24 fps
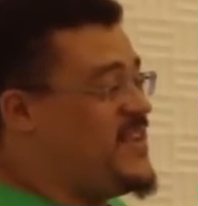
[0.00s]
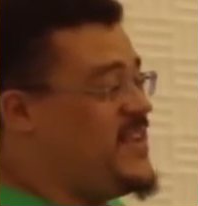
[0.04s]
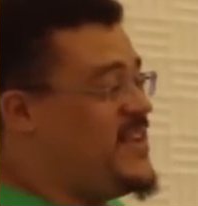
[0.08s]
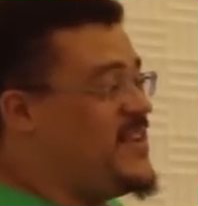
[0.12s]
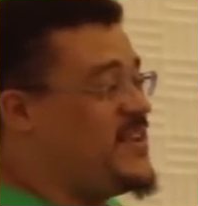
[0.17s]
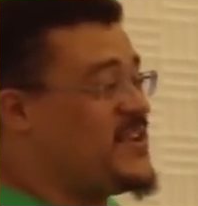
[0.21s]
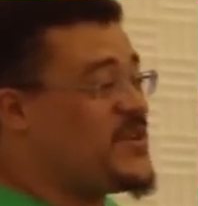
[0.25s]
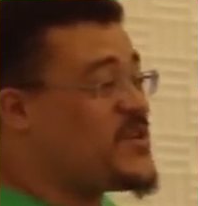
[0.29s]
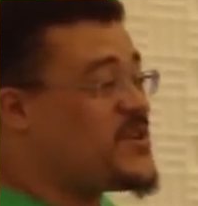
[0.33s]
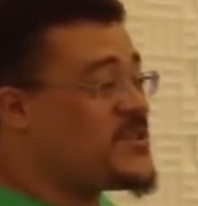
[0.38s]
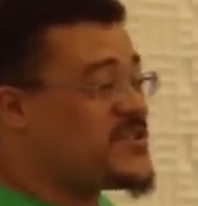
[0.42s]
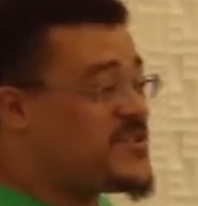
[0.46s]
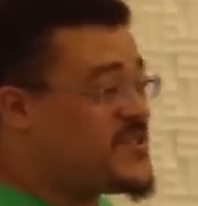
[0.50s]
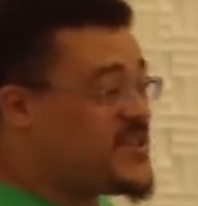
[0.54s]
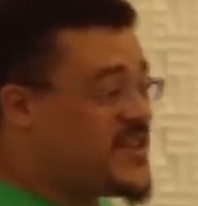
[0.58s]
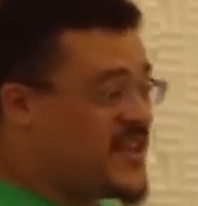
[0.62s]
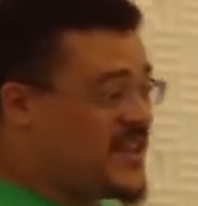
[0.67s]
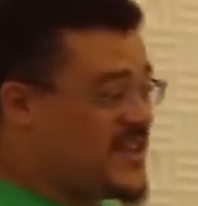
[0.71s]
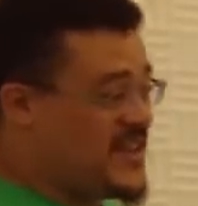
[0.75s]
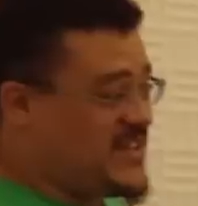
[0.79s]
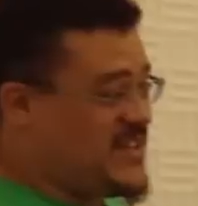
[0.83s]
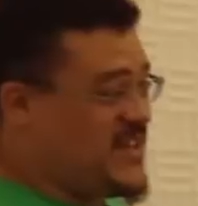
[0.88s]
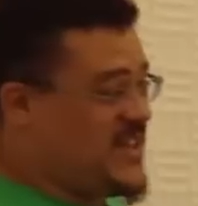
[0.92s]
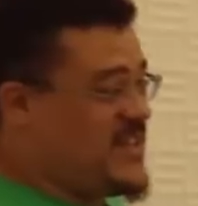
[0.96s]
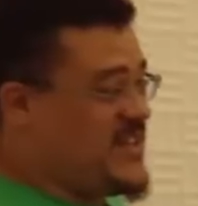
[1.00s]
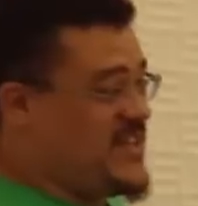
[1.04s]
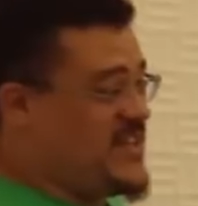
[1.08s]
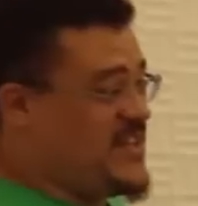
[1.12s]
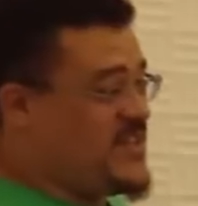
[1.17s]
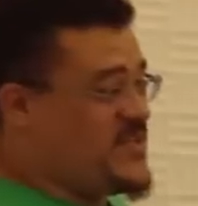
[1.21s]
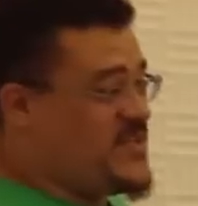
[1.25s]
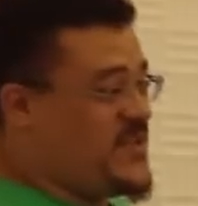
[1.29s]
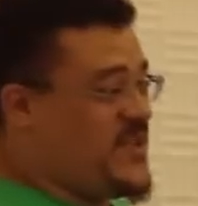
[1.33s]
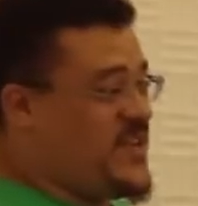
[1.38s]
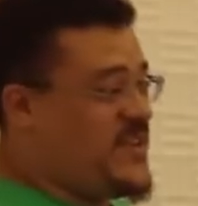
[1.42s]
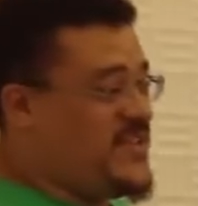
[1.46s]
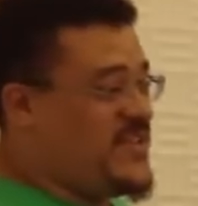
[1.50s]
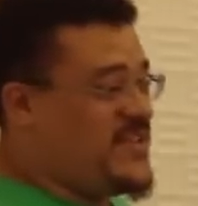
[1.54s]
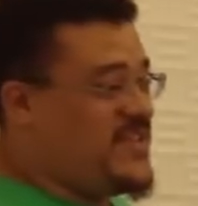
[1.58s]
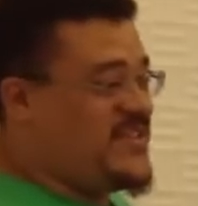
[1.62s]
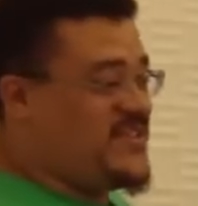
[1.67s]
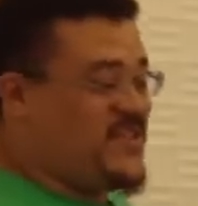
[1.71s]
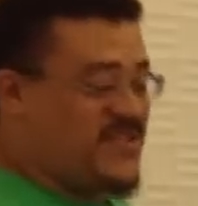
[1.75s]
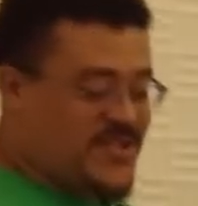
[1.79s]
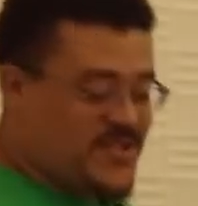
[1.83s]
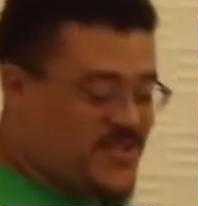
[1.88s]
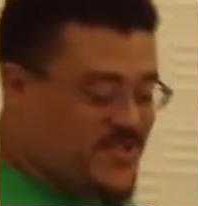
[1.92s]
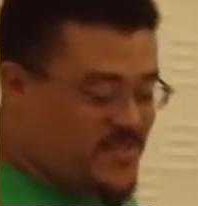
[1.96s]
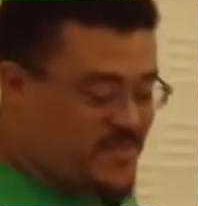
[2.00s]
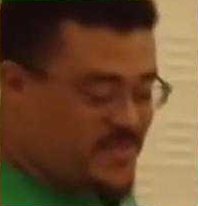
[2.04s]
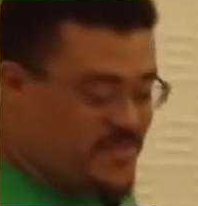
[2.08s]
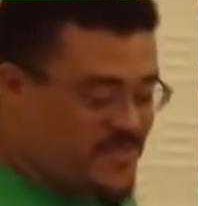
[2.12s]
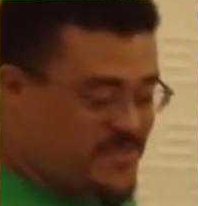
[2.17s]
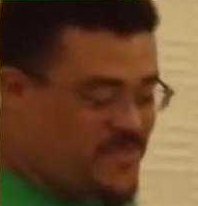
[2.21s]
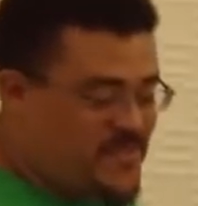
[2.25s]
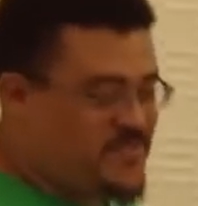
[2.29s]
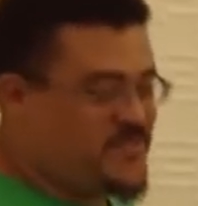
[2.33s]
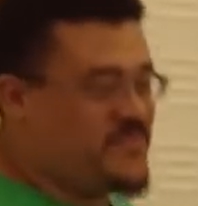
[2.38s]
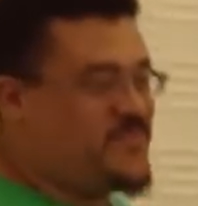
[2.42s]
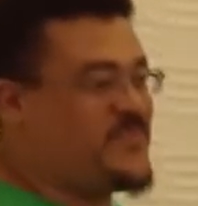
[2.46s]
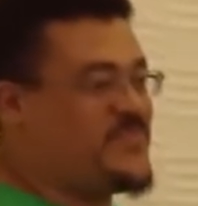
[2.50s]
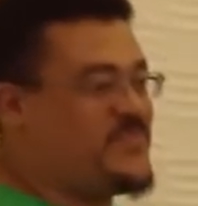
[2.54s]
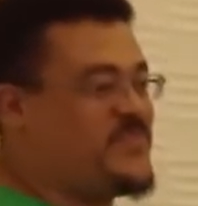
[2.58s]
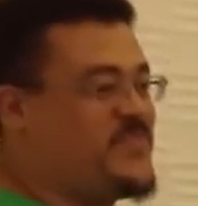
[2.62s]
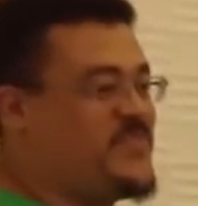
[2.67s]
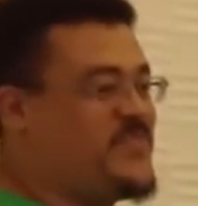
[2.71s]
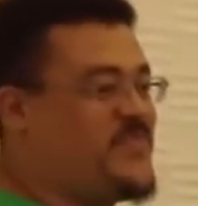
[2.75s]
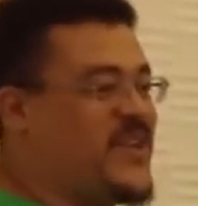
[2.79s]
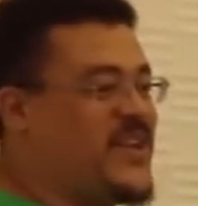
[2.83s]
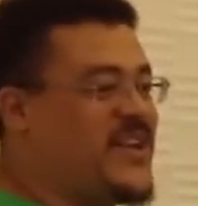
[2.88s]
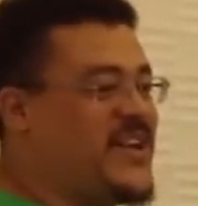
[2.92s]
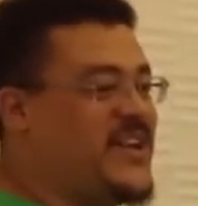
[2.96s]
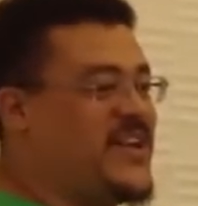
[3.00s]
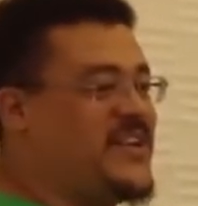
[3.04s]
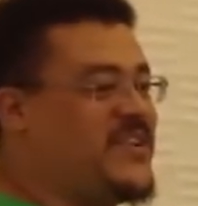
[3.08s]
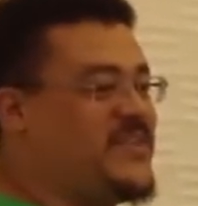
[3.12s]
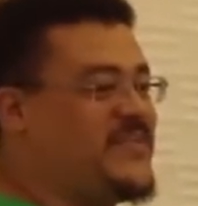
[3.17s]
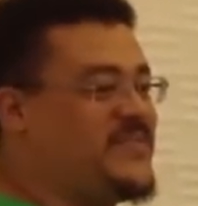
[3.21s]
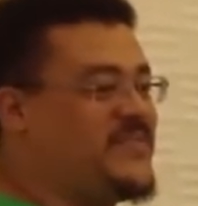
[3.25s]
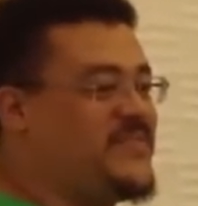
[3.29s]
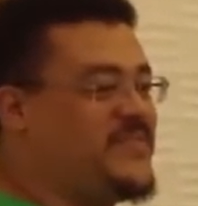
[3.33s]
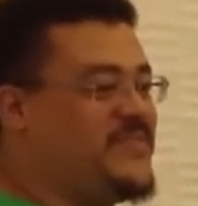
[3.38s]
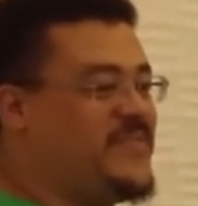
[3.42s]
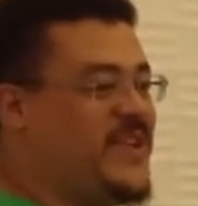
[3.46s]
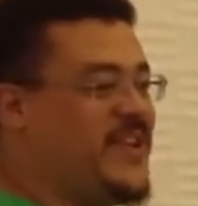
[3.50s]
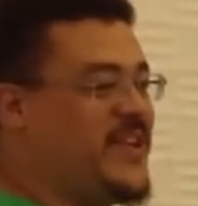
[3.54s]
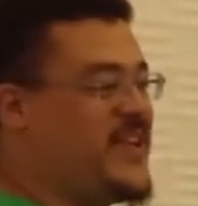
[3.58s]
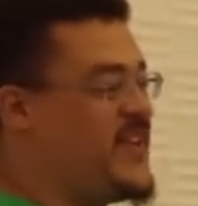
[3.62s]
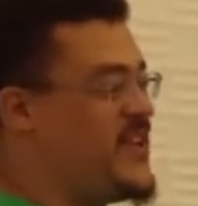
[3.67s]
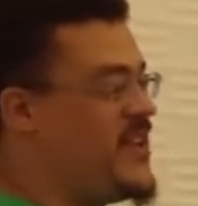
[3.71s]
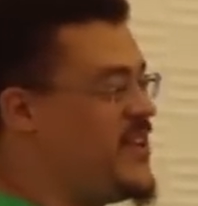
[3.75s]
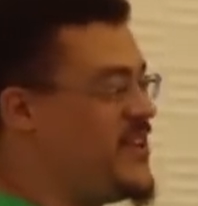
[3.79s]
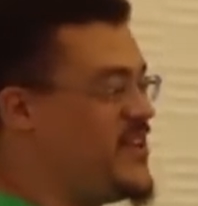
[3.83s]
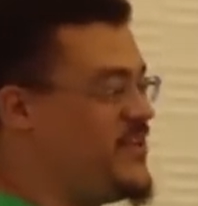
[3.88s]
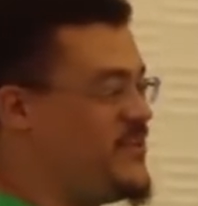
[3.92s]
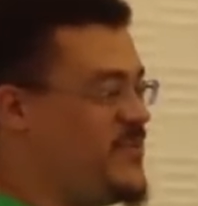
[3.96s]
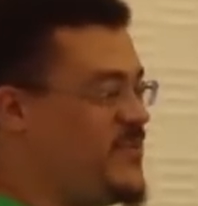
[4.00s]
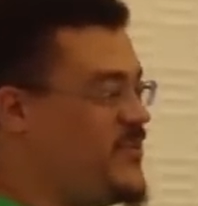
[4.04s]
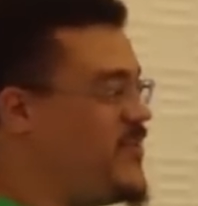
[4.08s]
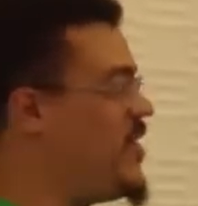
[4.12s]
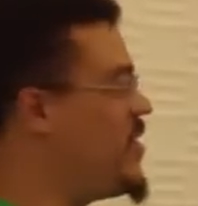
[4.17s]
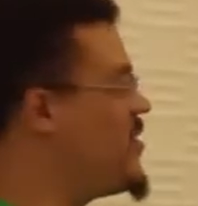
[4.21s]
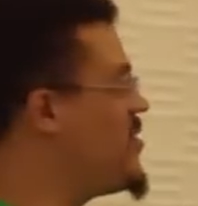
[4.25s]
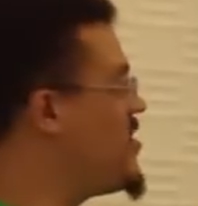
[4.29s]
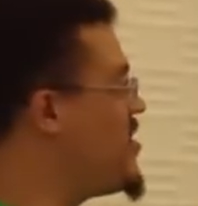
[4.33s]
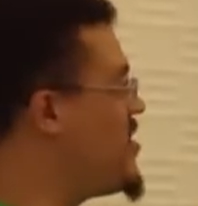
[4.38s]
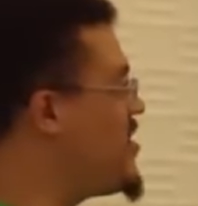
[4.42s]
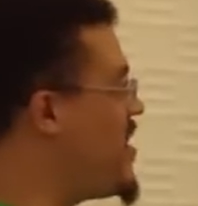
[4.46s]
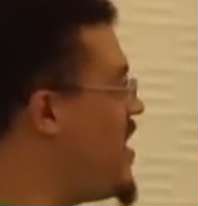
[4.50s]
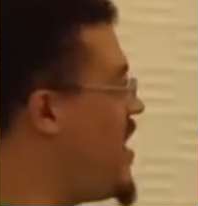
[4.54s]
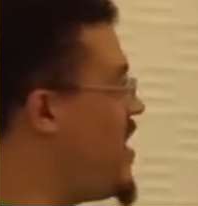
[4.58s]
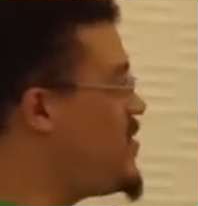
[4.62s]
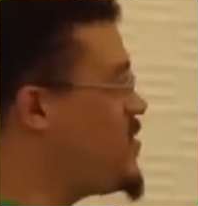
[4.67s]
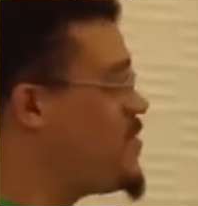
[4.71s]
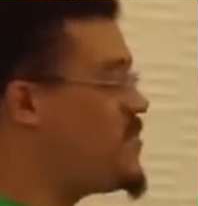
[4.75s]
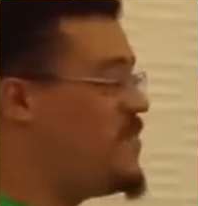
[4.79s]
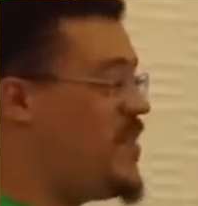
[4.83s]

And of course, they're not going to tell you this, right? They'll just plug it in and move on with their lives.